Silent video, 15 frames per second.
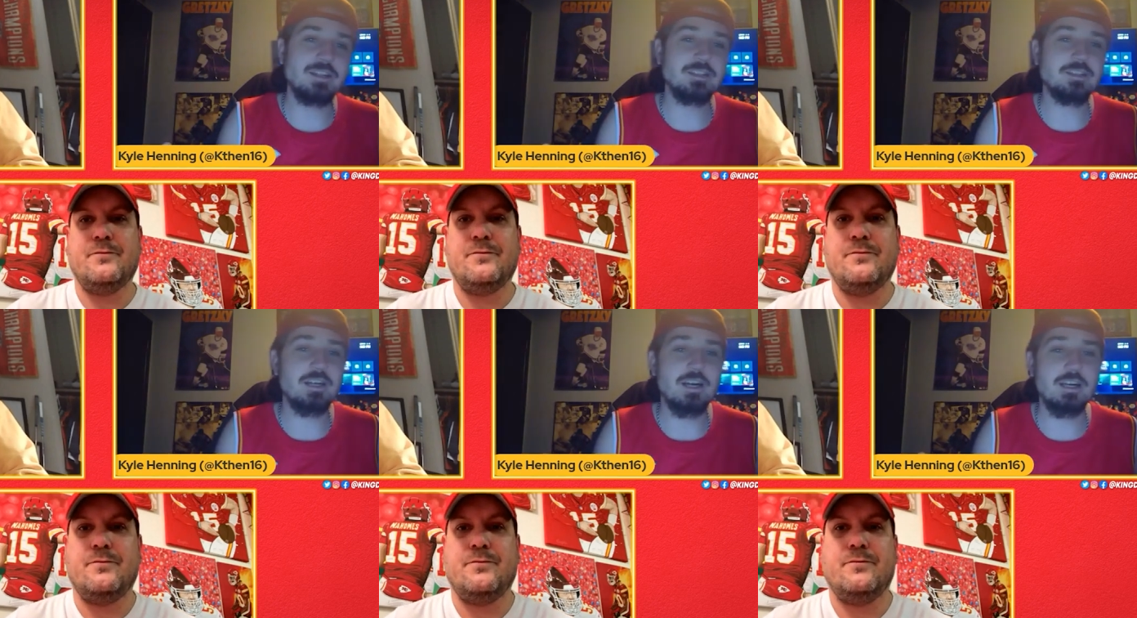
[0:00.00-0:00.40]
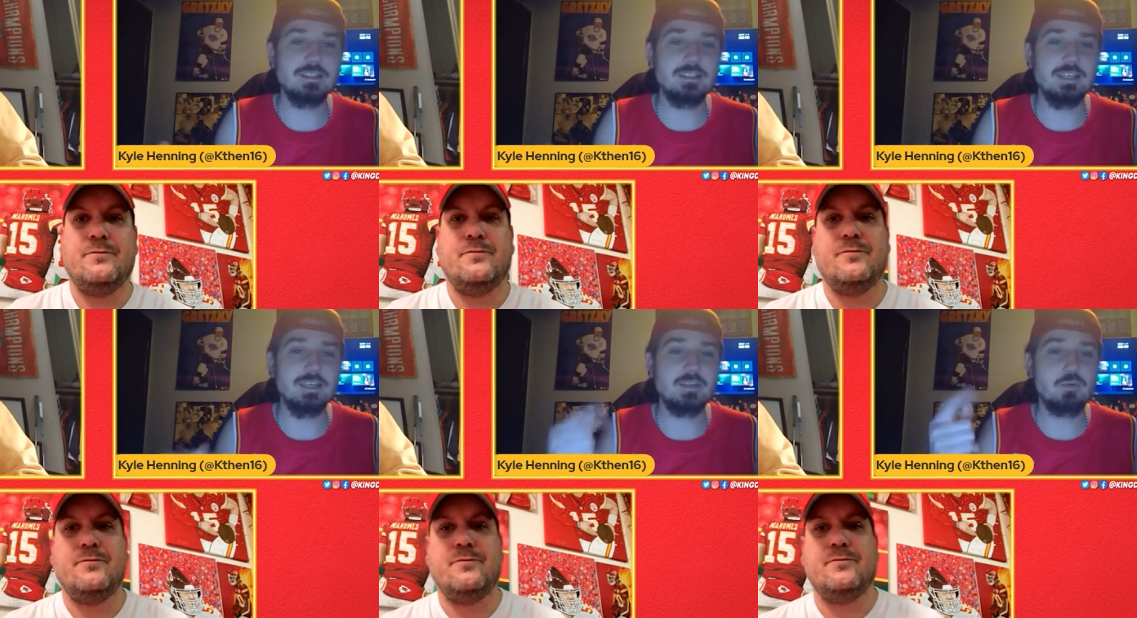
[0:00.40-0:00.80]
Speaker 1: the
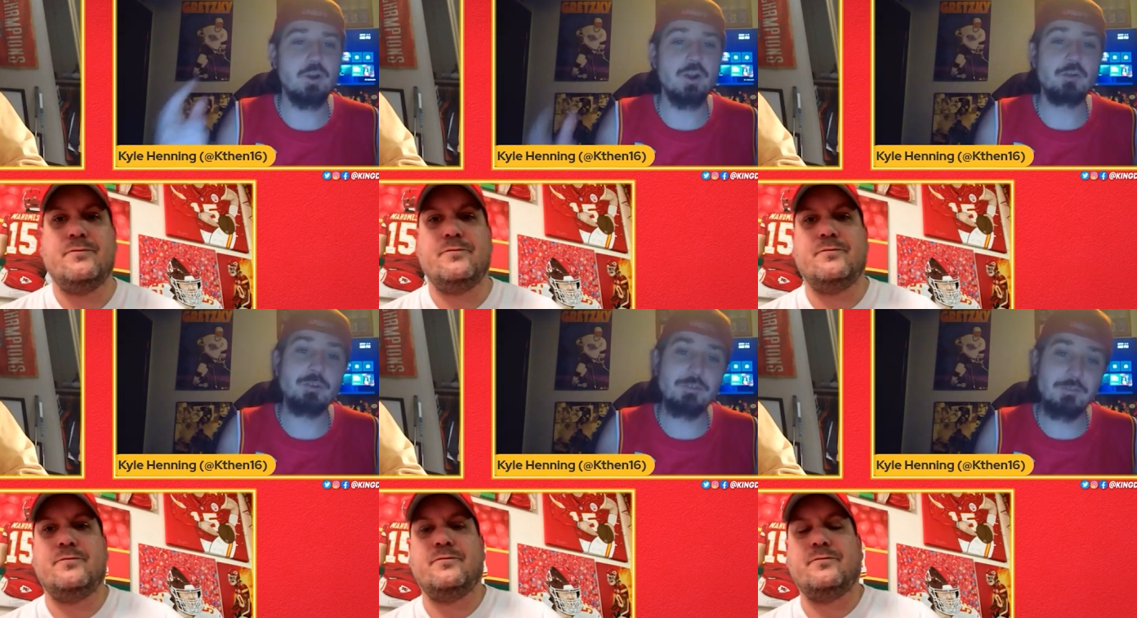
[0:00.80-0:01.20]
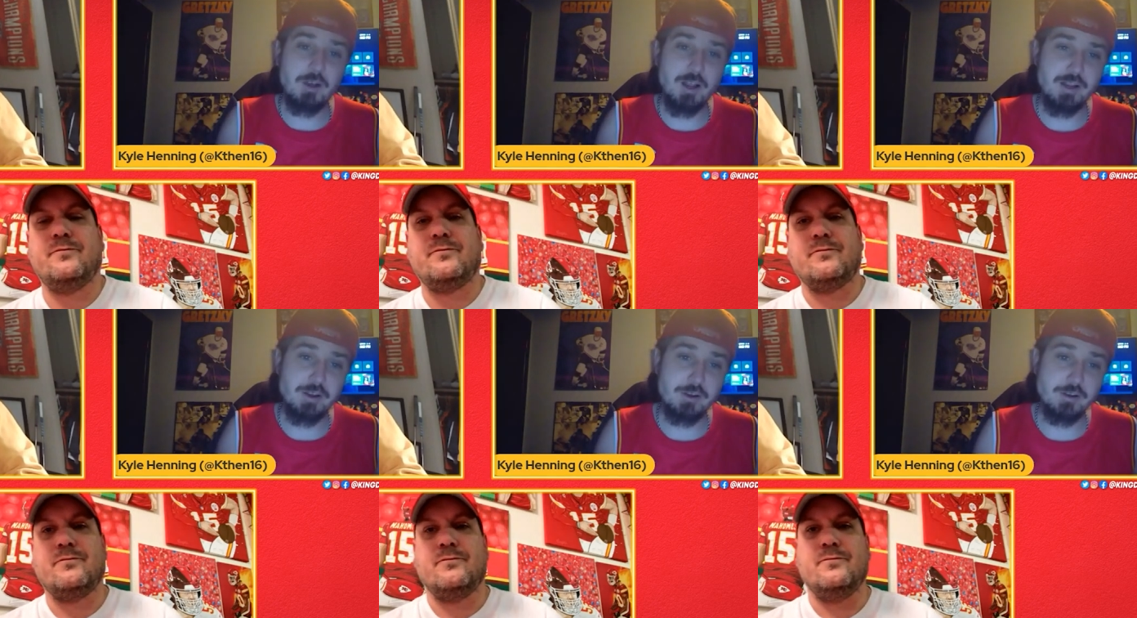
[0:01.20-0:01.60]
contest? Where do we
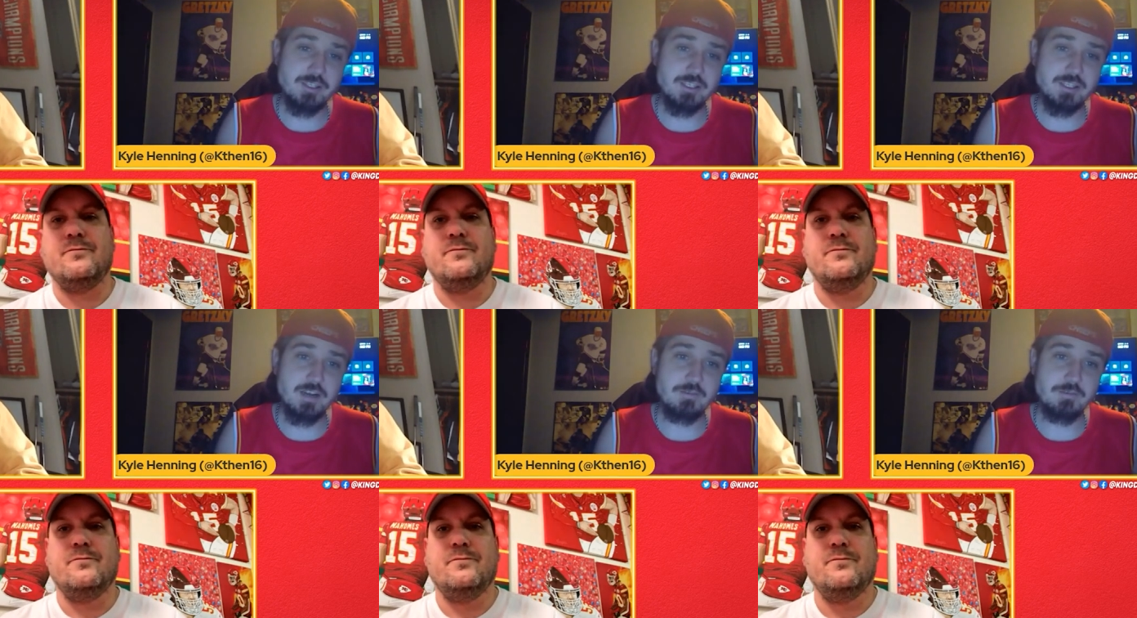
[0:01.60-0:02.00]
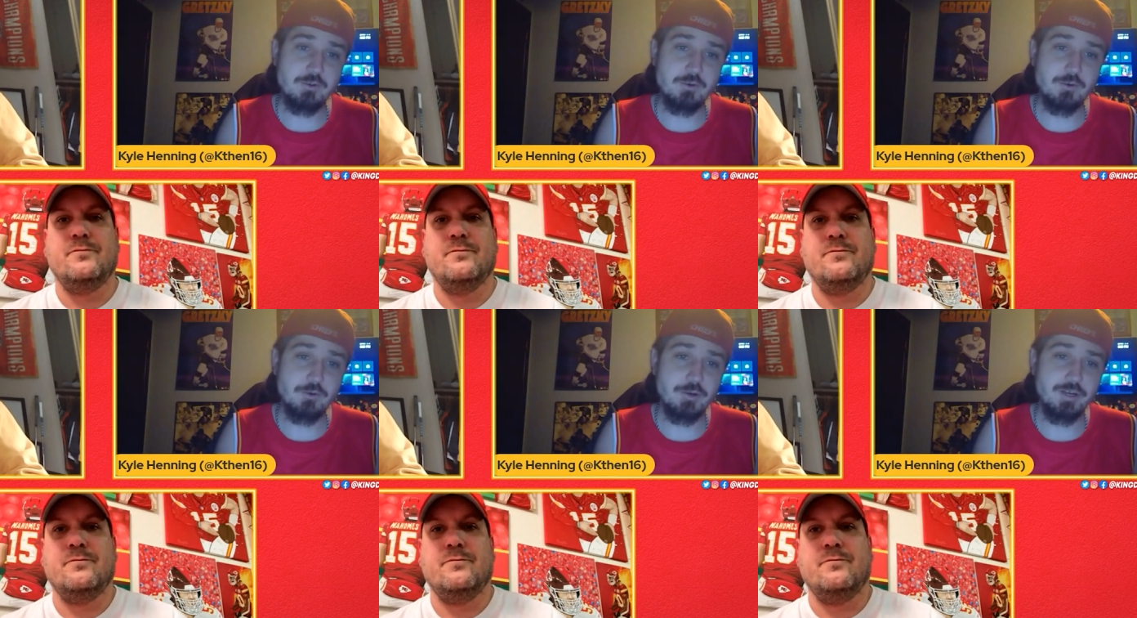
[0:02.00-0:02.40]
find your stuff,
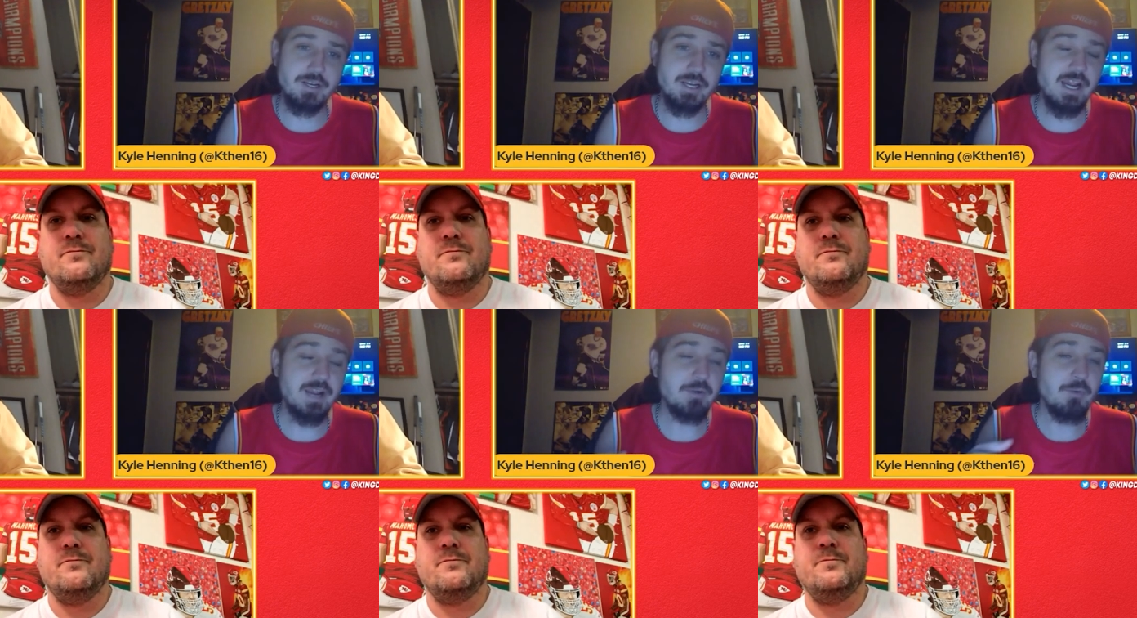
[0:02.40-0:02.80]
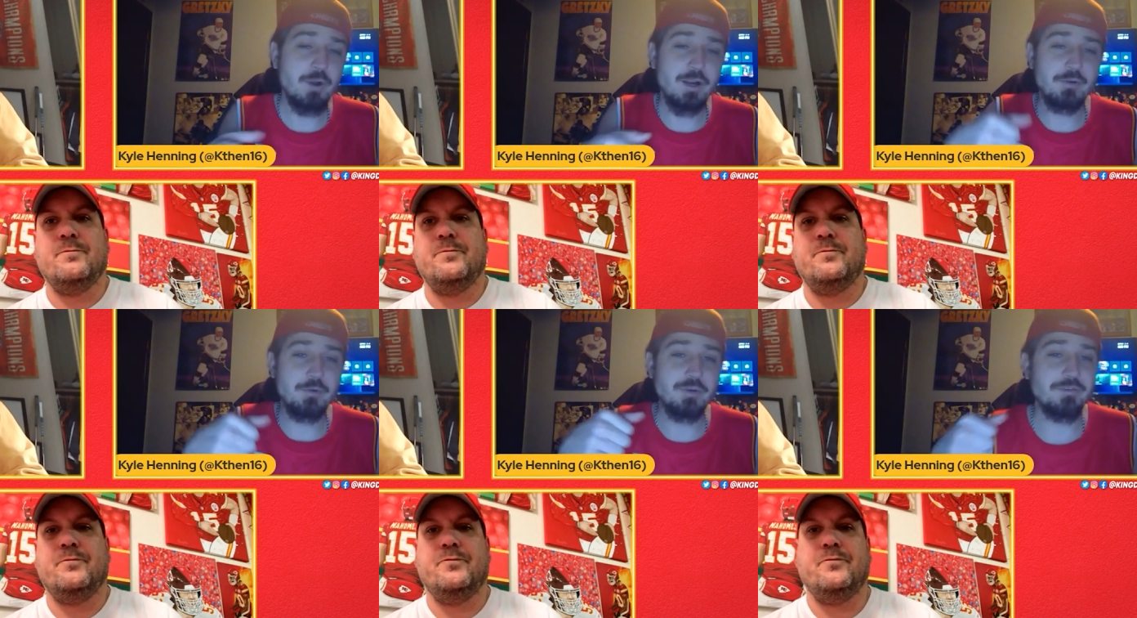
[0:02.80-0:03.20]
Corey? And
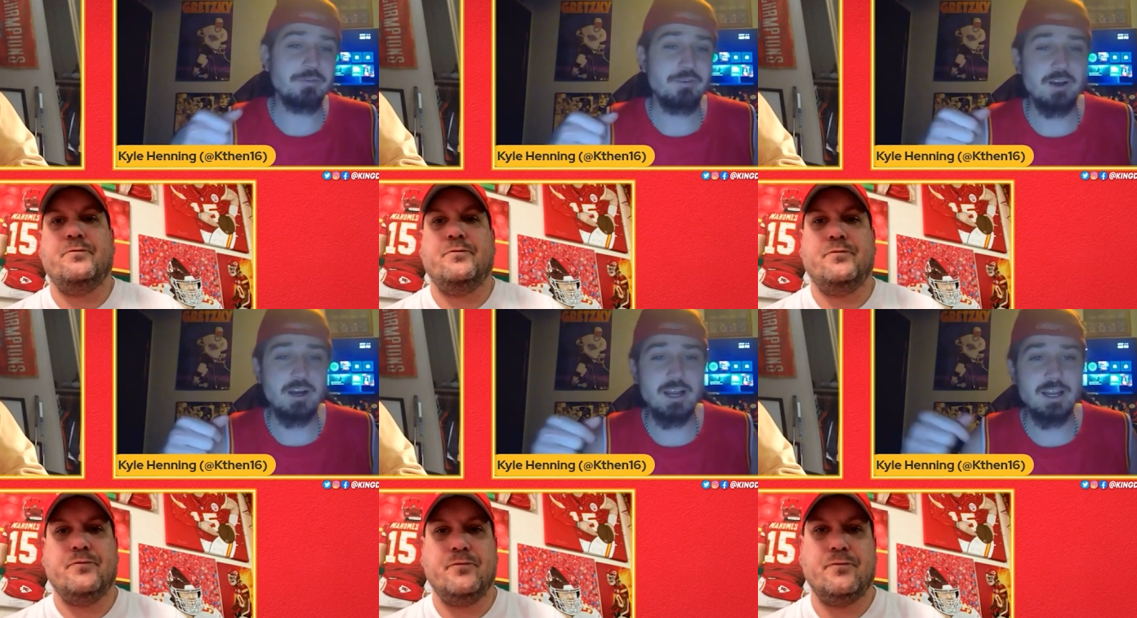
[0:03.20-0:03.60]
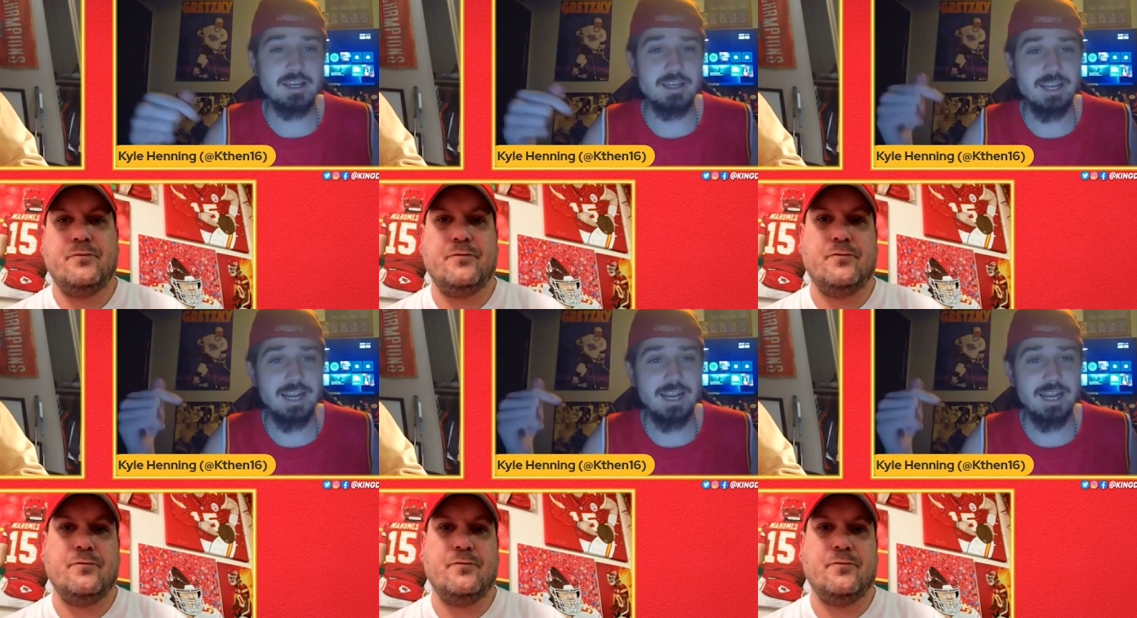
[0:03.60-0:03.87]
where do we find